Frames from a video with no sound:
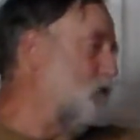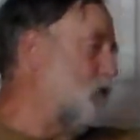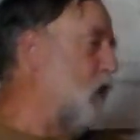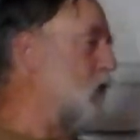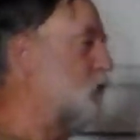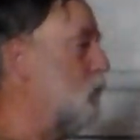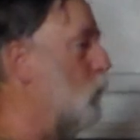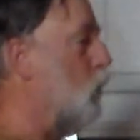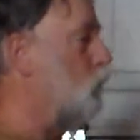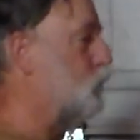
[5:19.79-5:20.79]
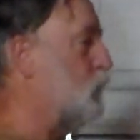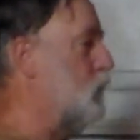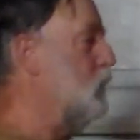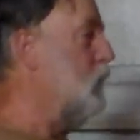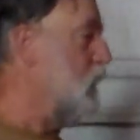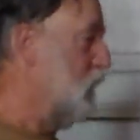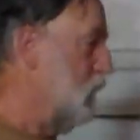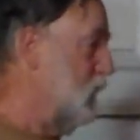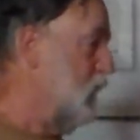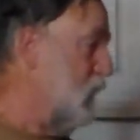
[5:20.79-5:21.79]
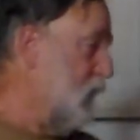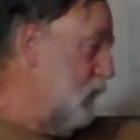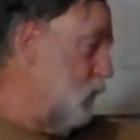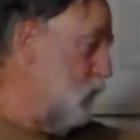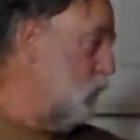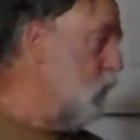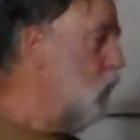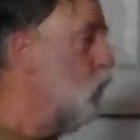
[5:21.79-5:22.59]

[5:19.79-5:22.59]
start the motion here,